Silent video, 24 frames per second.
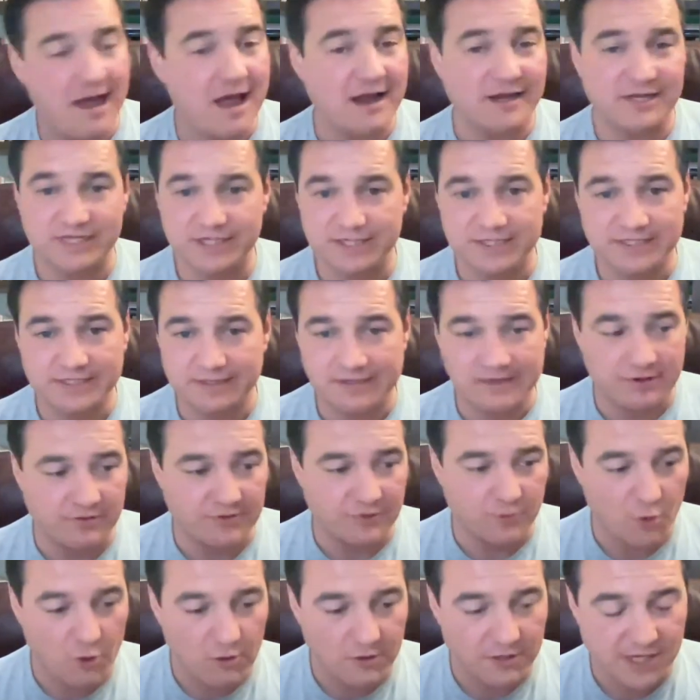just,
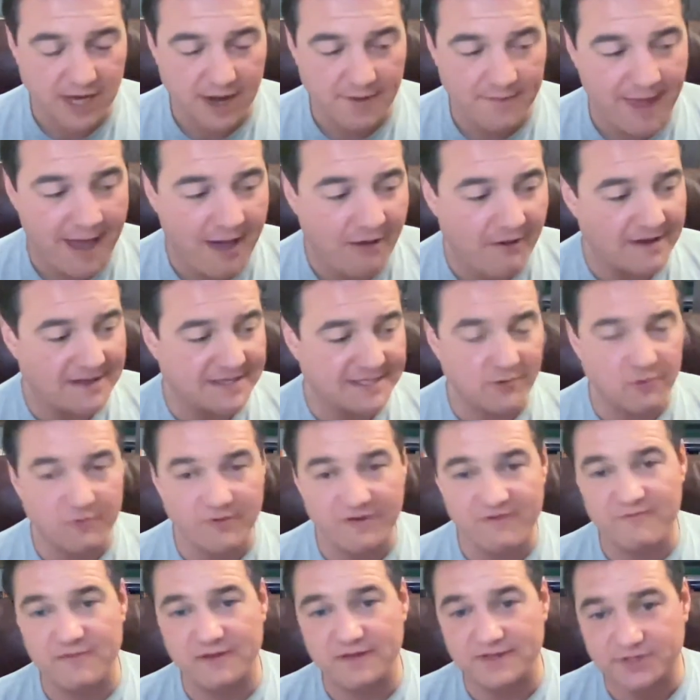the wartime allies that
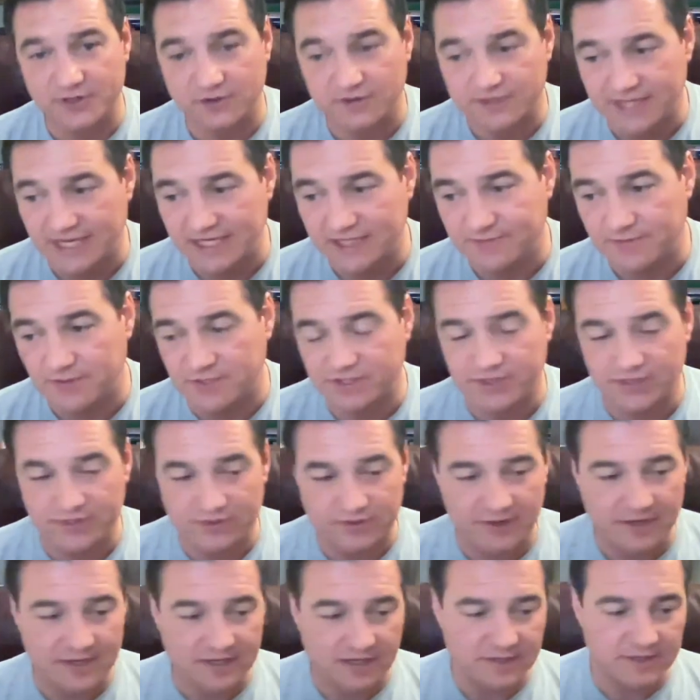we've been so desperate to,
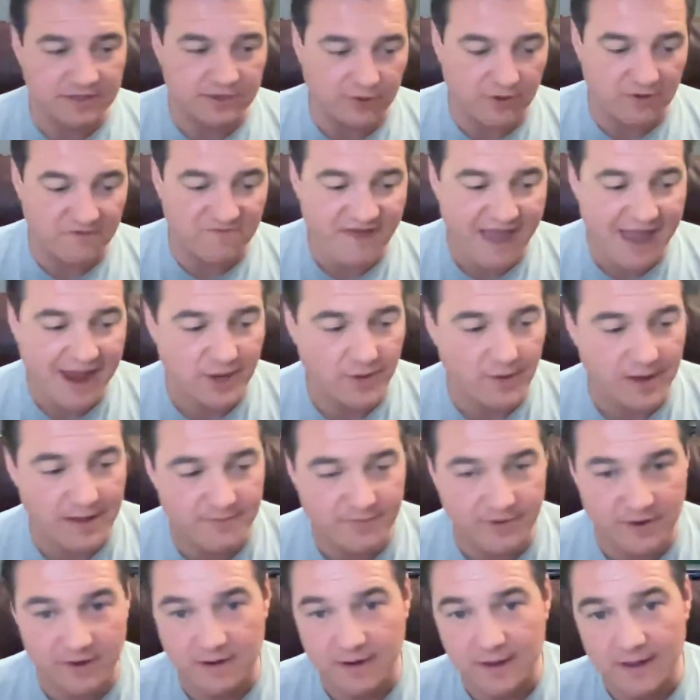evacuate,
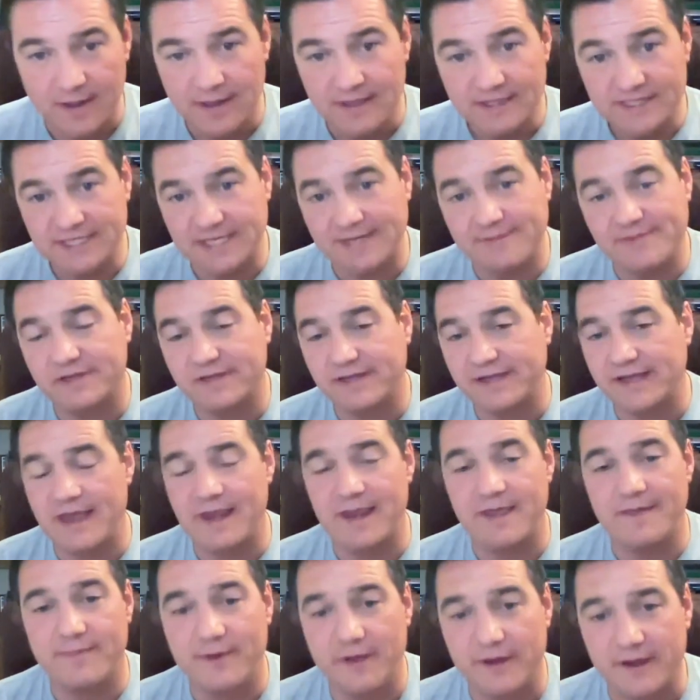but seemingly
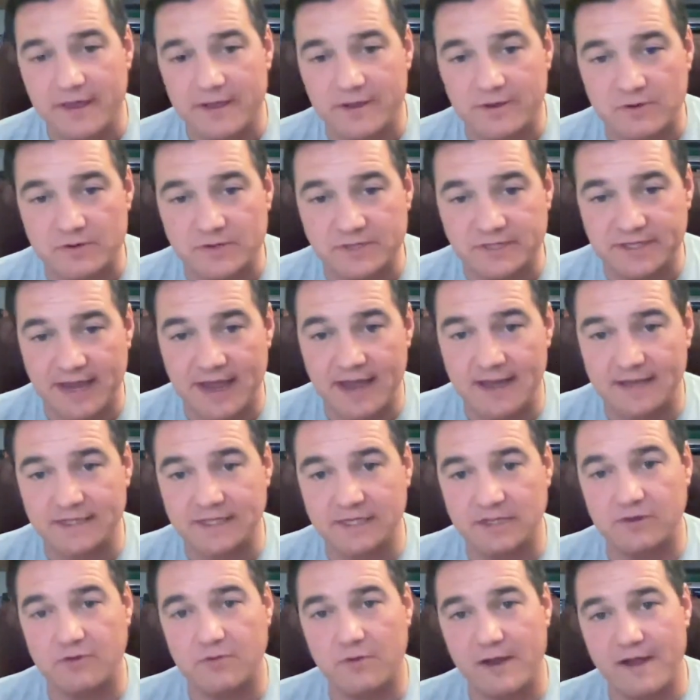anybody who stands
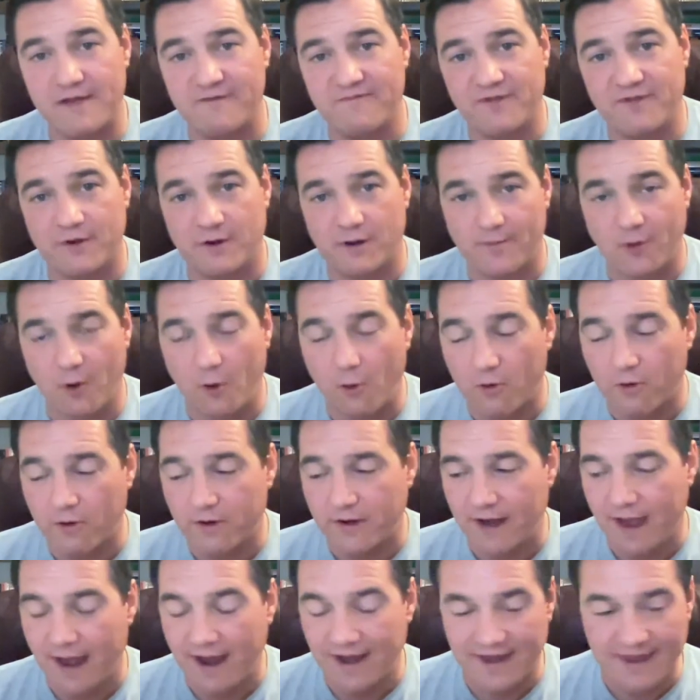in the way of their
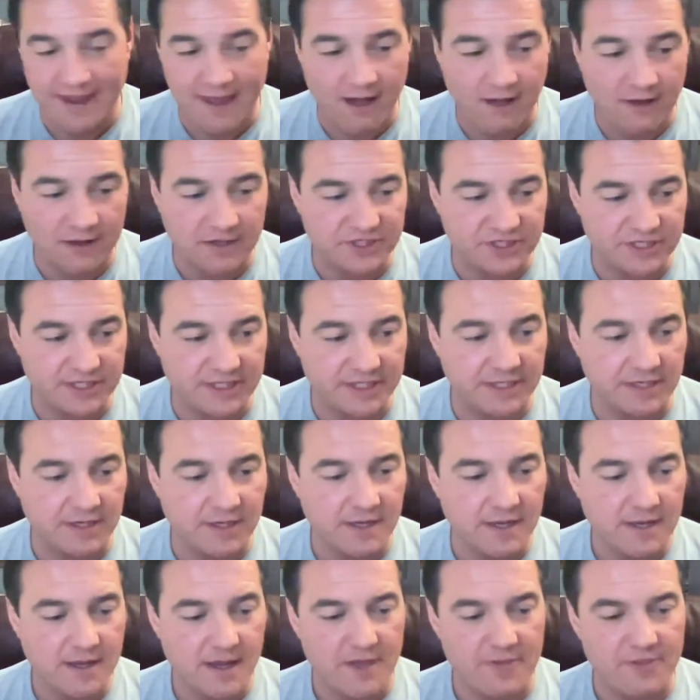abhorrent ideology
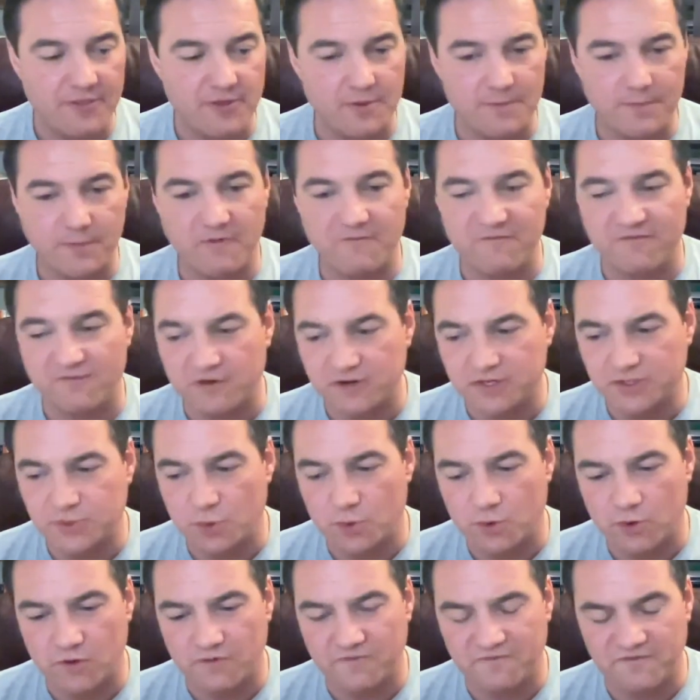and their perverse
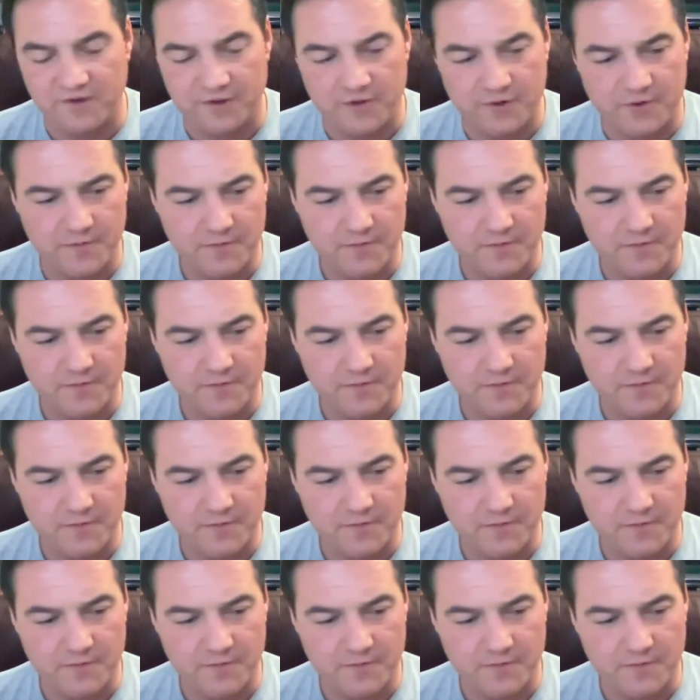worldview.